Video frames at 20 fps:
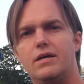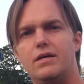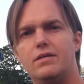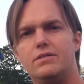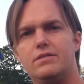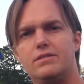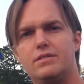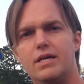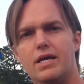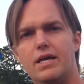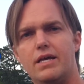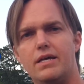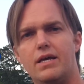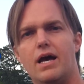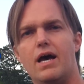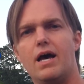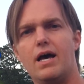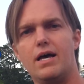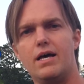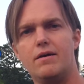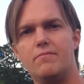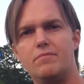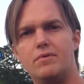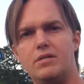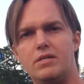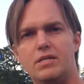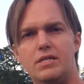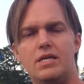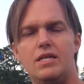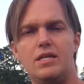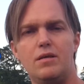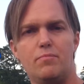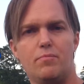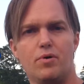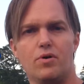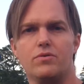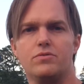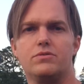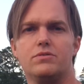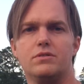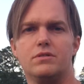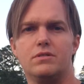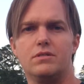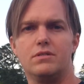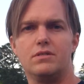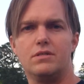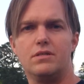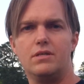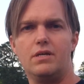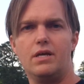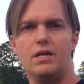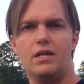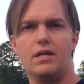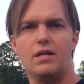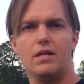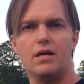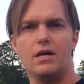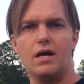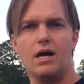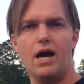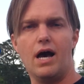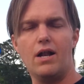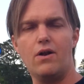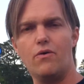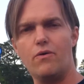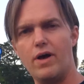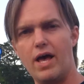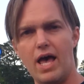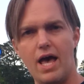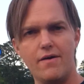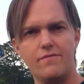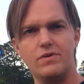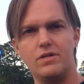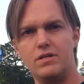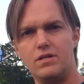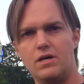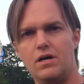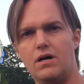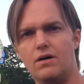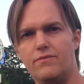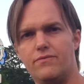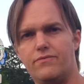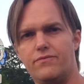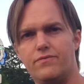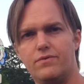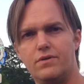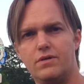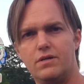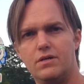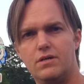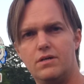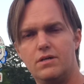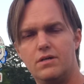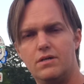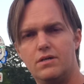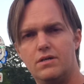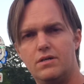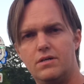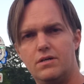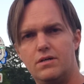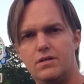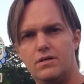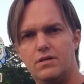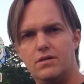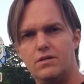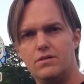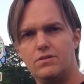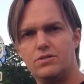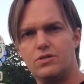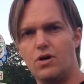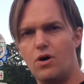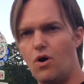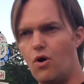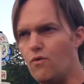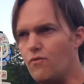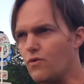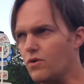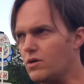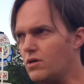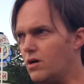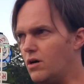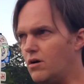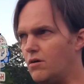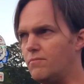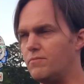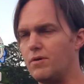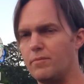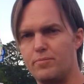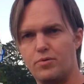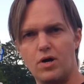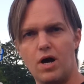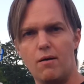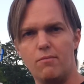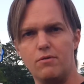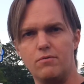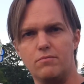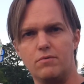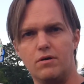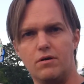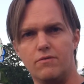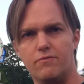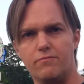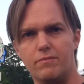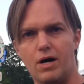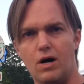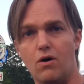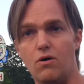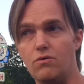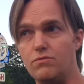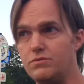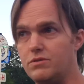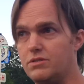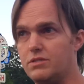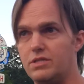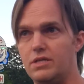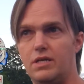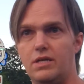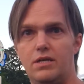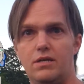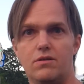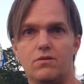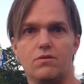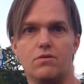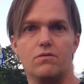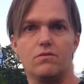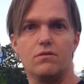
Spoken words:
and say, I am a needy person and I don't have enough to overcome the problem of my own sin.